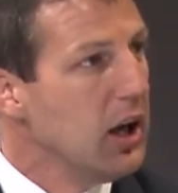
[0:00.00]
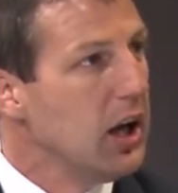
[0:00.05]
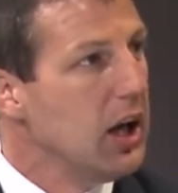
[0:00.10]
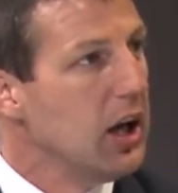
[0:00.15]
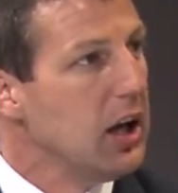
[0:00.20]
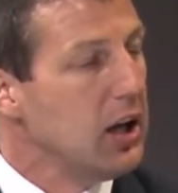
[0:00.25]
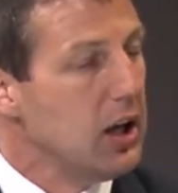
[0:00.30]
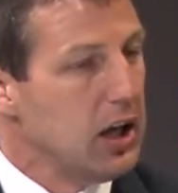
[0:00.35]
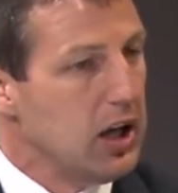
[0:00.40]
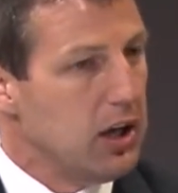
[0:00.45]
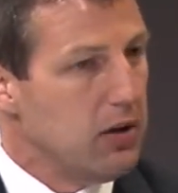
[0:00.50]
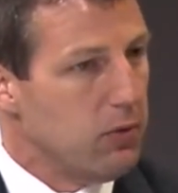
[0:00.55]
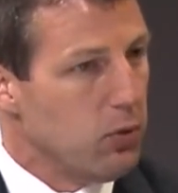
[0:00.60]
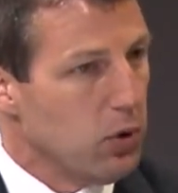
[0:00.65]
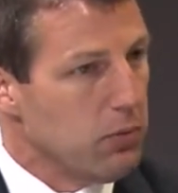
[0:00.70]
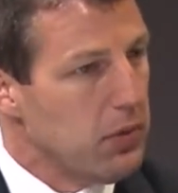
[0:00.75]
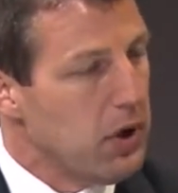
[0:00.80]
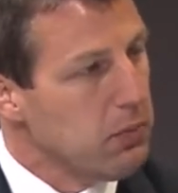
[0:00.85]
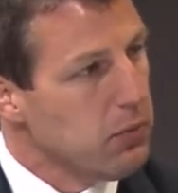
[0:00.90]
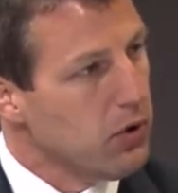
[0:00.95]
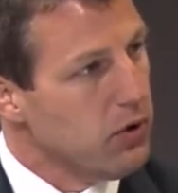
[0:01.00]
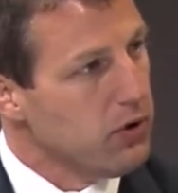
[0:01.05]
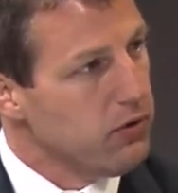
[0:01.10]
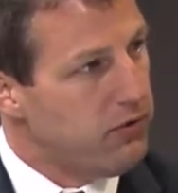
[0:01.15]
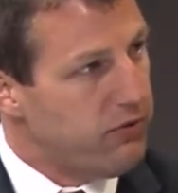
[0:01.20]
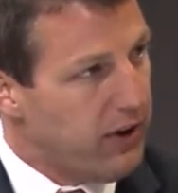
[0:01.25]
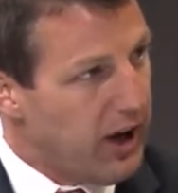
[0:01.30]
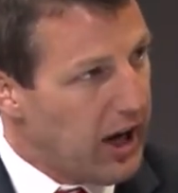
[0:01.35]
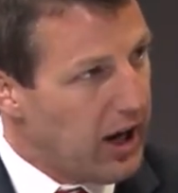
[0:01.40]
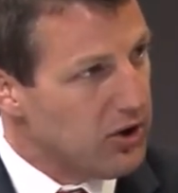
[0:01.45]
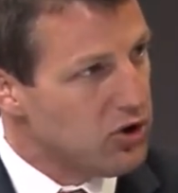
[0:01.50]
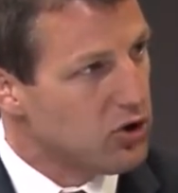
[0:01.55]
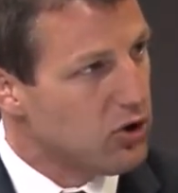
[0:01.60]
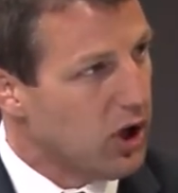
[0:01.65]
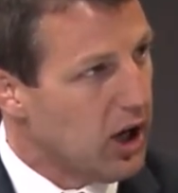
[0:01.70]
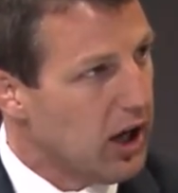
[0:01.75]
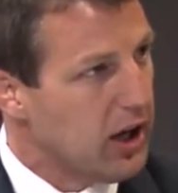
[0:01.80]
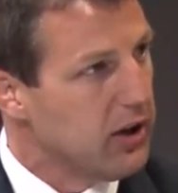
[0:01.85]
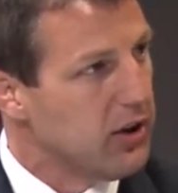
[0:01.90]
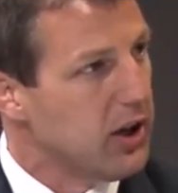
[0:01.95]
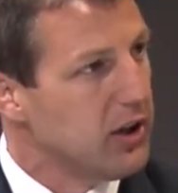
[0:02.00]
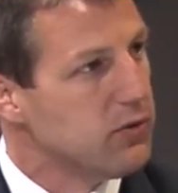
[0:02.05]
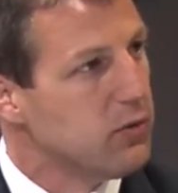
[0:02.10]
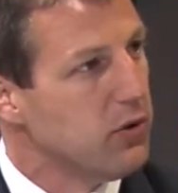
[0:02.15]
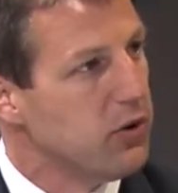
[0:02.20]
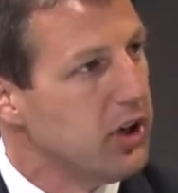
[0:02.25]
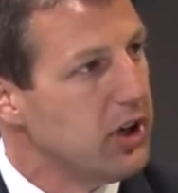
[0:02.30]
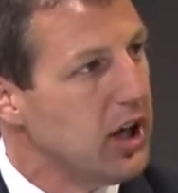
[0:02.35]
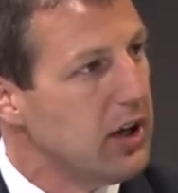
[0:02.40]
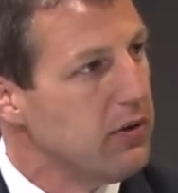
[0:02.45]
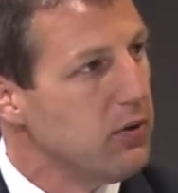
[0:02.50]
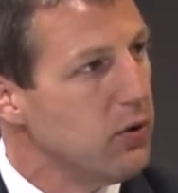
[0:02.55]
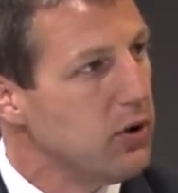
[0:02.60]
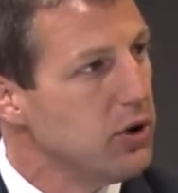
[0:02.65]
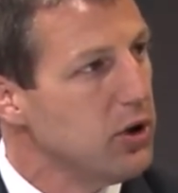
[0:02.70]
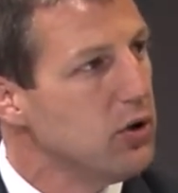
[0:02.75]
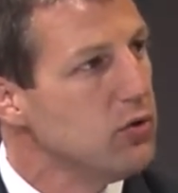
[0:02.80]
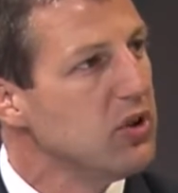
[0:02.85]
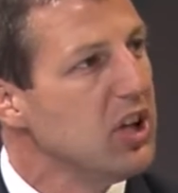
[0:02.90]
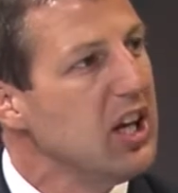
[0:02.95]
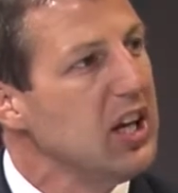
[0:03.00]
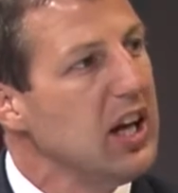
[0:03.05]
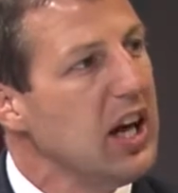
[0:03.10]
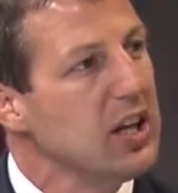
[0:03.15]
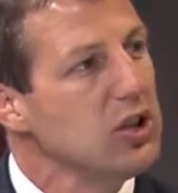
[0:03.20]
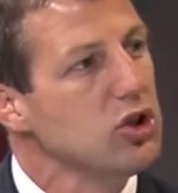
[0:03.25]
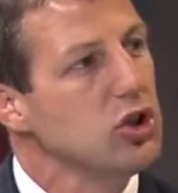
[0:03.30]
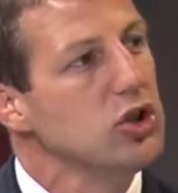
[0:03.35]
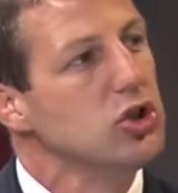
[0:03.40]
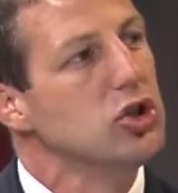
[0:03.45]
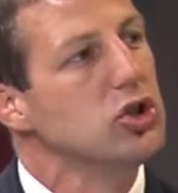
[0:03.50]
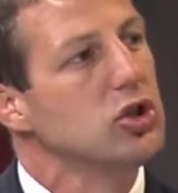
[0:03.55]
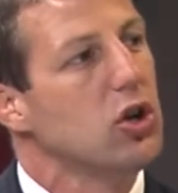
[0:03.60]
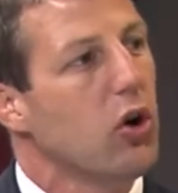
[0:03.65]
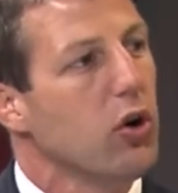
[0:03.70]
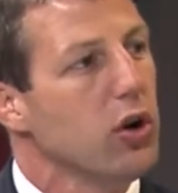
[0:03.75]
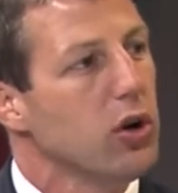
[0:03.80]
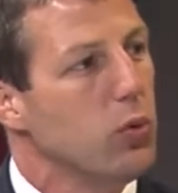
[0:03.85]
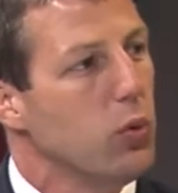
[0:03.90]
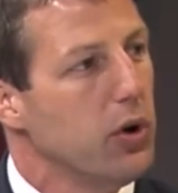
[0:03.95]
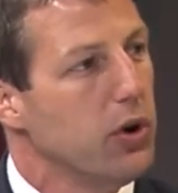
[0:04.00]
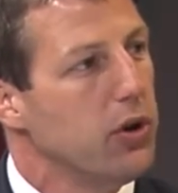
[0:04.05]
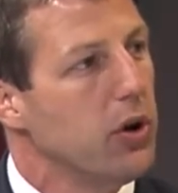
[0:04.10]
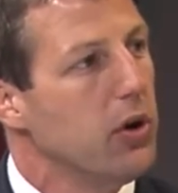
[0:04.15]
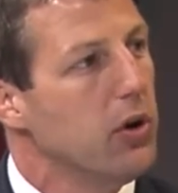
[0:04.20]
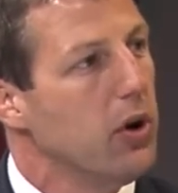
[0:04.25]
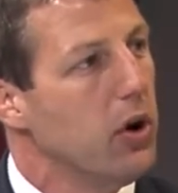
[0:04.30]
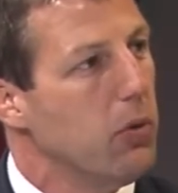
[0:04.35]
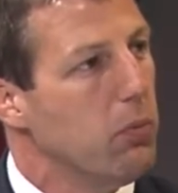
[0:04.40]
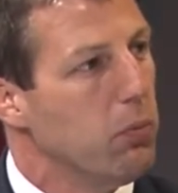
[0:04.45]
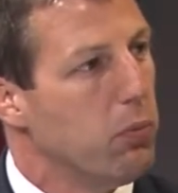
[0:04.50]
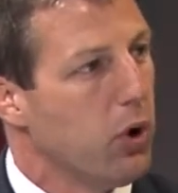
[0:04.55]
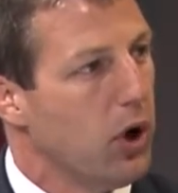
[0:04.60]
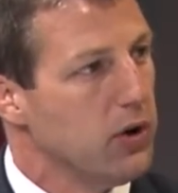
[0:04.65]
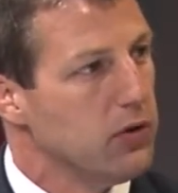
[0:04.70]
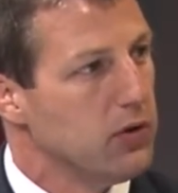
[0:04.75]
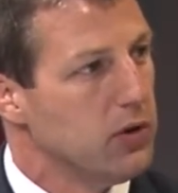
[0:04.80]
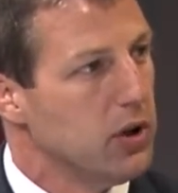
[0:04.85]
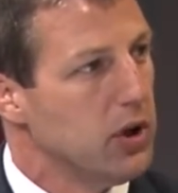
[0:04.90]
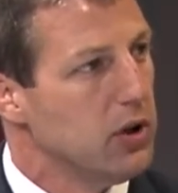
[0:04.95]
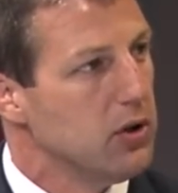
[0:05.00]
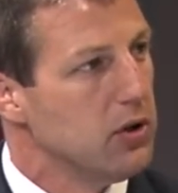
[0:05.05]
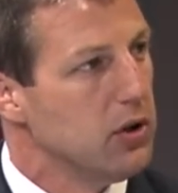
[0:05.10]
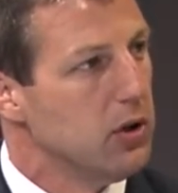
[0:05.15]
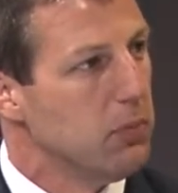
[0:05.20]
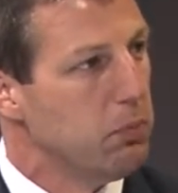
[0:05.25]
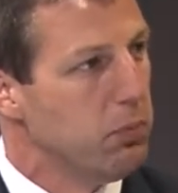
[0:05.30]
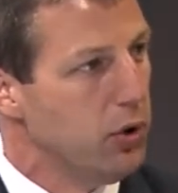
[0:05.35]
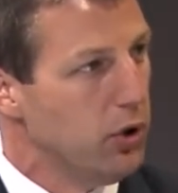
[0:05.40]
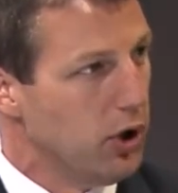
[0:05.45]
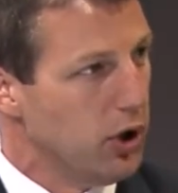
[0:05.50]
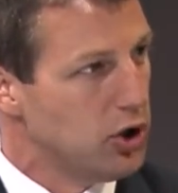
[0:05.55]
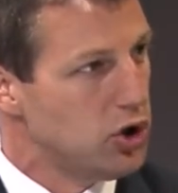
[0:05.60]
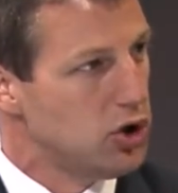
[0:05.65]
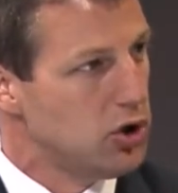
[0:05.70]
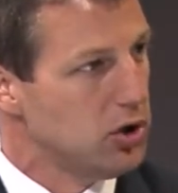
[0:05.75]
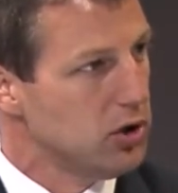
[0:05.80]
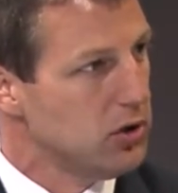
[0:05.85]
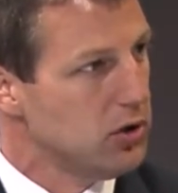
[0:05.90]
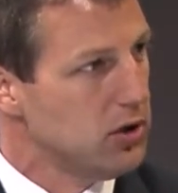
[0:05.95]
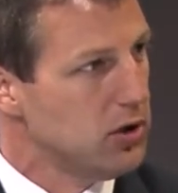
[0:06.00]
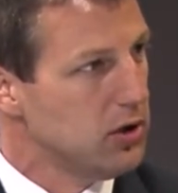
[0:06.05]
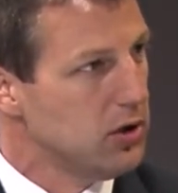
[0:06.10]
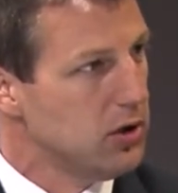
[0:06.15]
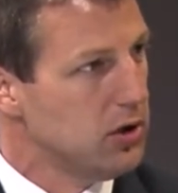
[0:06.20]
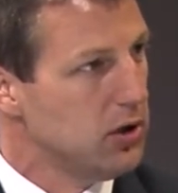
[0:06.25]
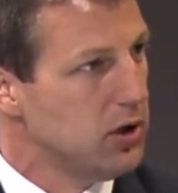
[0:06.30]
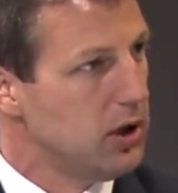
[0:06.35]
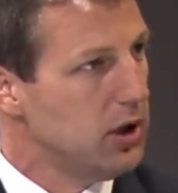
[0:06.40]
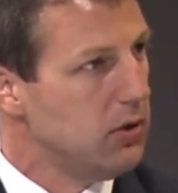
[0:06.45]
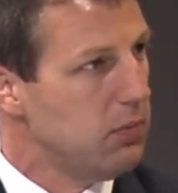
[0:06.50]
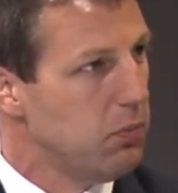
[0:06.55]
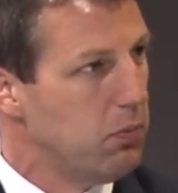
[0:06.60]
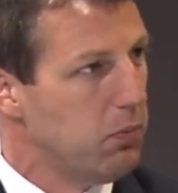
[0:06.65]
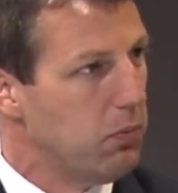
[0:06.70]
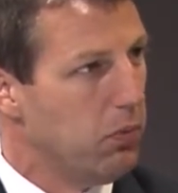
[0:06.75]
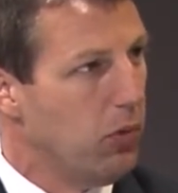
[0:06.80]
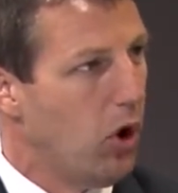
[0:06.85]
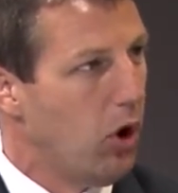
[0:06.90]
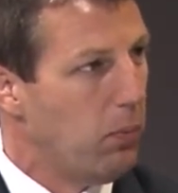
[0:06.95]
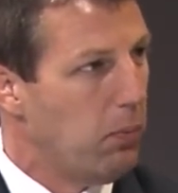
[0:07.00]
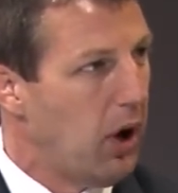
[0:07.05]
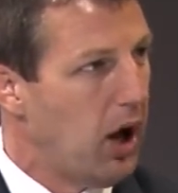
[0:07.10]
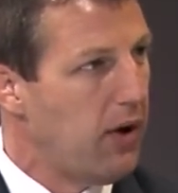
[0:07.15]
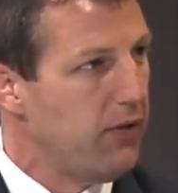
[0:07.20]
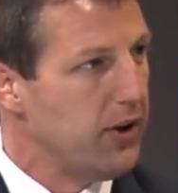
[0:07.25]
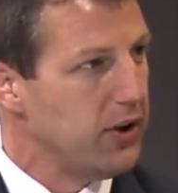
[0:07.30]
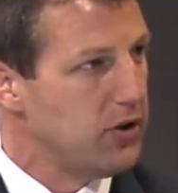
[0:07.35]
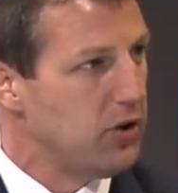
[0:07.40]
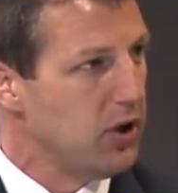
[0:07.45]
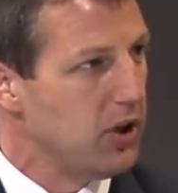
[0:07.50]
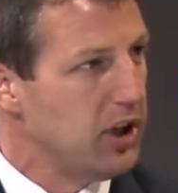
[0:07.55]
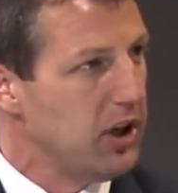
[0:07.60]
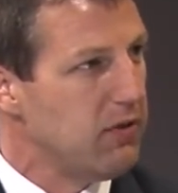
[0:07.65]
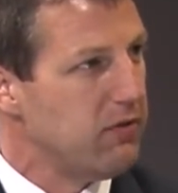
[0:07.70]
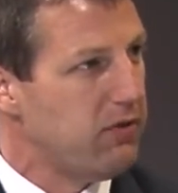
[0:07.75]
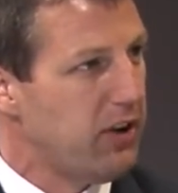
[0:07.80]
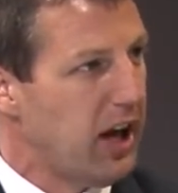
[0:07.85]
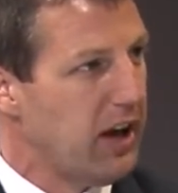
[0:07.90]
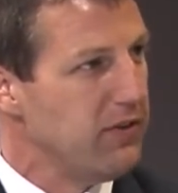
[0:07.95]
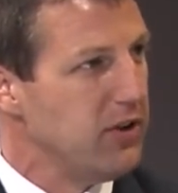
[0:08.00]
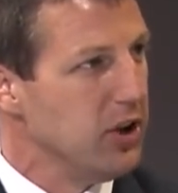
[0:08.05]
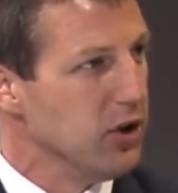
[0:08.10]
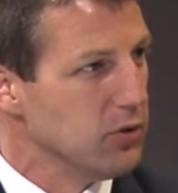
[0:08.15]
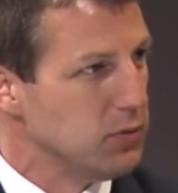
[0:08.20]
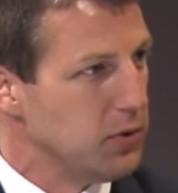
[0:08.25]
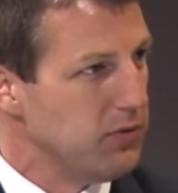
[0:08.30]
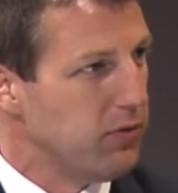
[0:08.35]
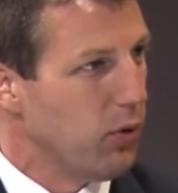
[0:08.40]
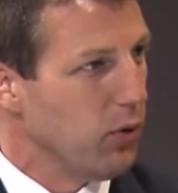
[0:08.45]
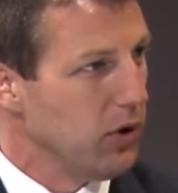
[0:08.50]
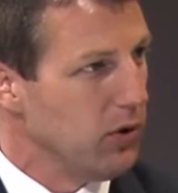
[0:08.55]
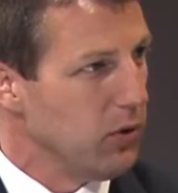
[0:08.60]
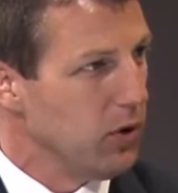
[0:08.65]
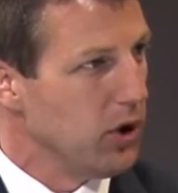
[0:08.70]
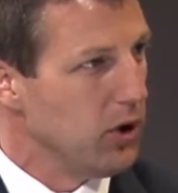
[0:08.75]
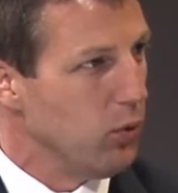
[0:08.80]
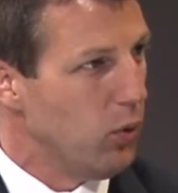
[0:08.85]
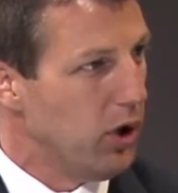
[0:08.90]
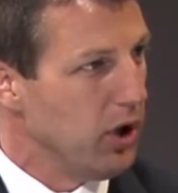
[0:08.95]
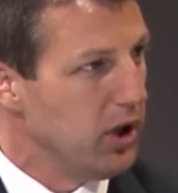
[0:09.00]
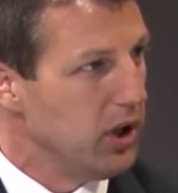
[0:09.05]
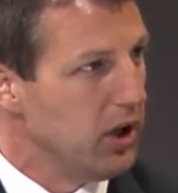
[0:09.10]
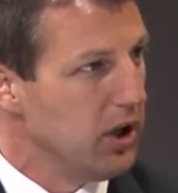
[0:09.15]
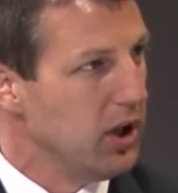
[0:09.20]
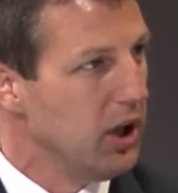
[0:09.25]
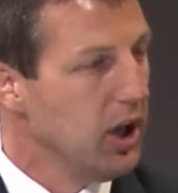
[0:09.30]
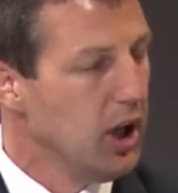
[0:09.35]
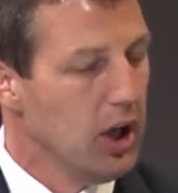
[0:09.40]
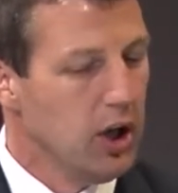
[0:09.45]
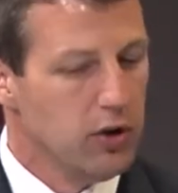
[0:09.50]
And, and remember, Fast Track, that's what the name you want to use, it actually started with uh, President uh, Bush. Mm-hmm. Uh, Obama took him five years before he really wanted it.